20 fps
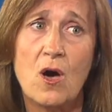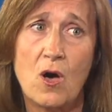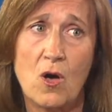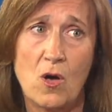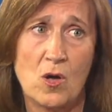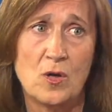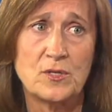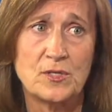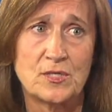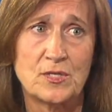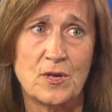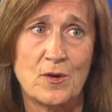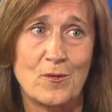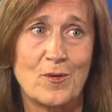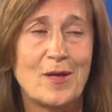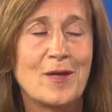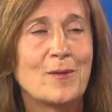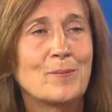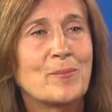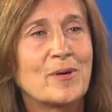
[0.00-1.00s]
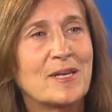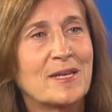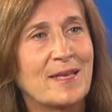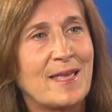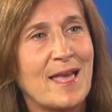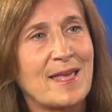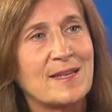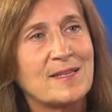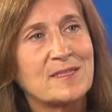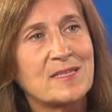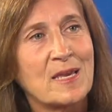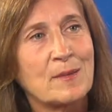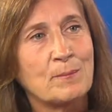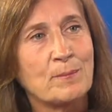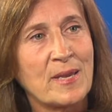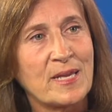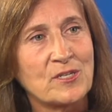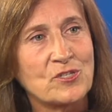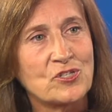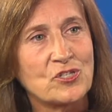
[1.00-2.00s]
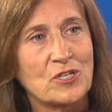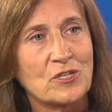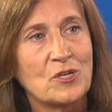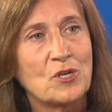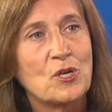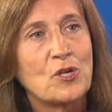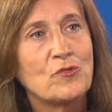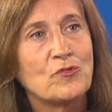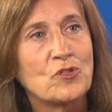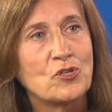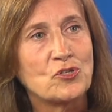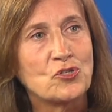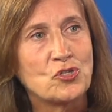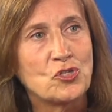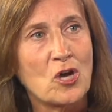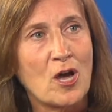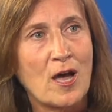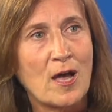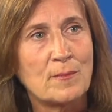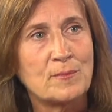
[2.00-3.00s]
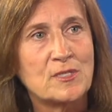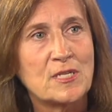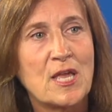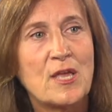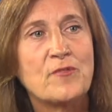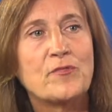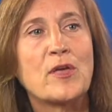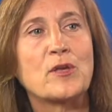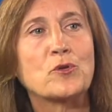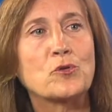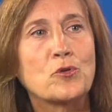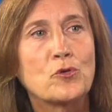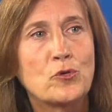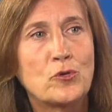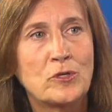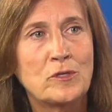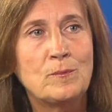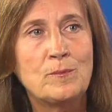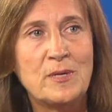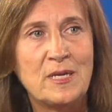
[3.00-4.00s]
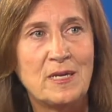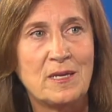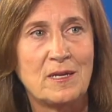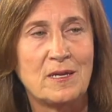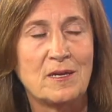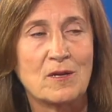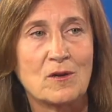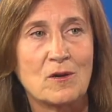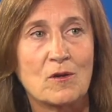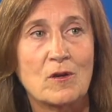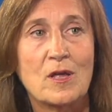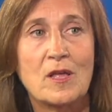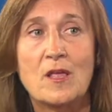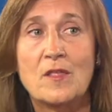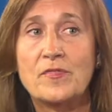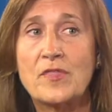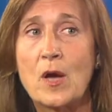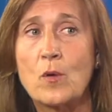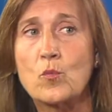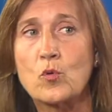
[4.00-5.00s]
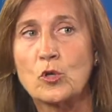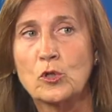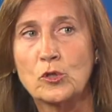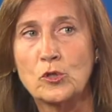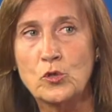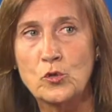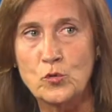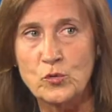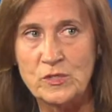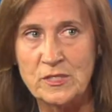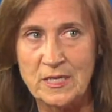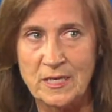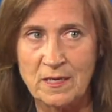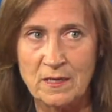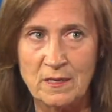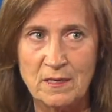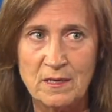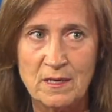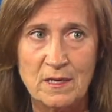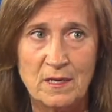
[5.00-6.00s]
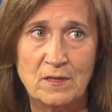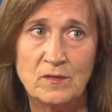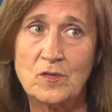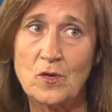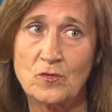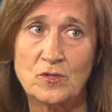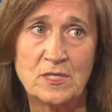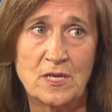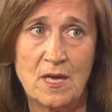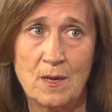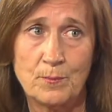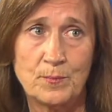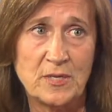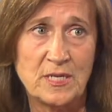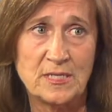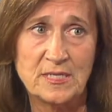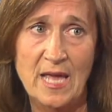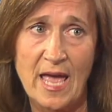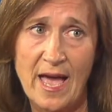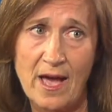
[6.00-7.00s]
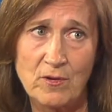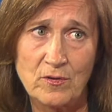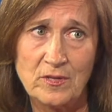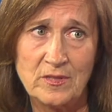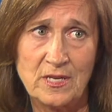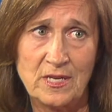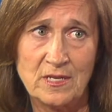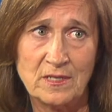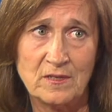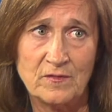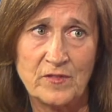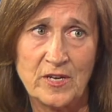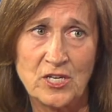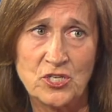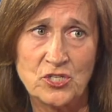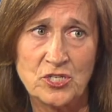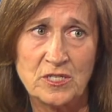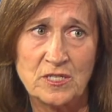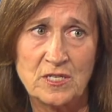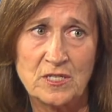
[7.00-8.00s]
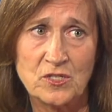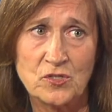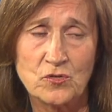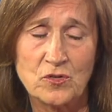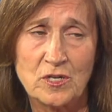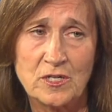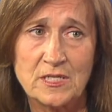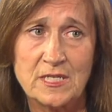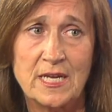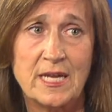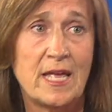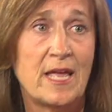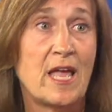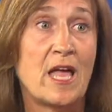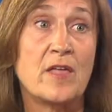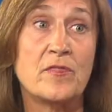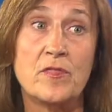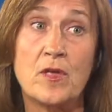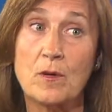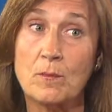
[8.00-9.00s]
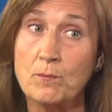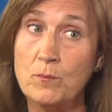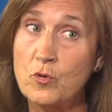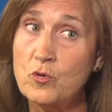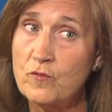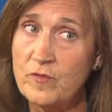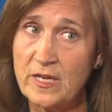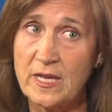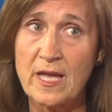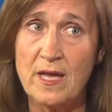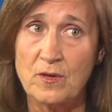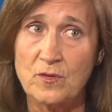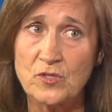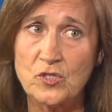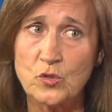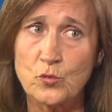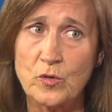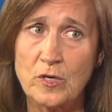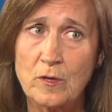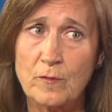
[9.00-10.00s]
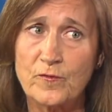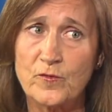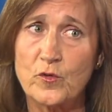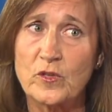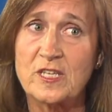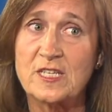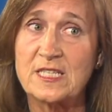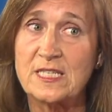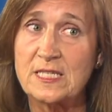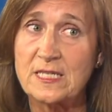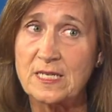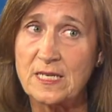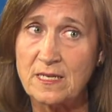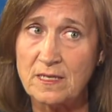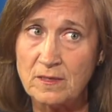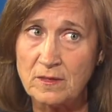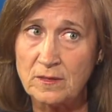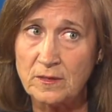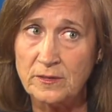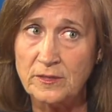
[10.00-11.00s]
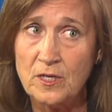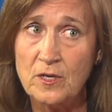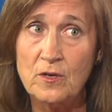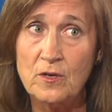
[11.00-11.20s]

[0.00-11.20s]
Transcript: also. But again, as I mentioned, the jobs that could be here that we're losing those companies out of the innovation district and they're moving elsewhere for the skilled